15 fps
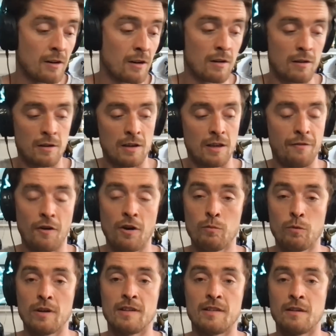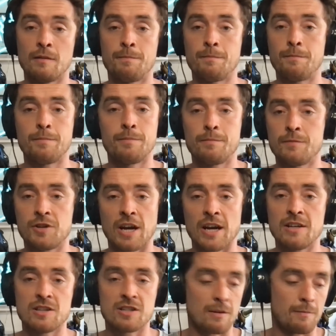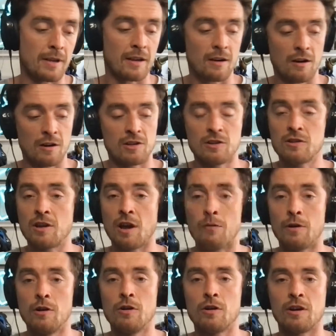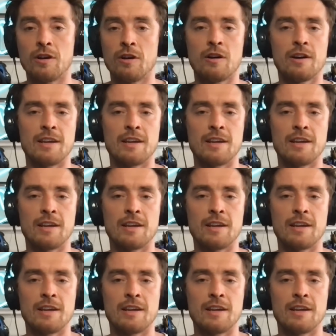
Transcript: If I wanted to change something and I'd go and look at Nike,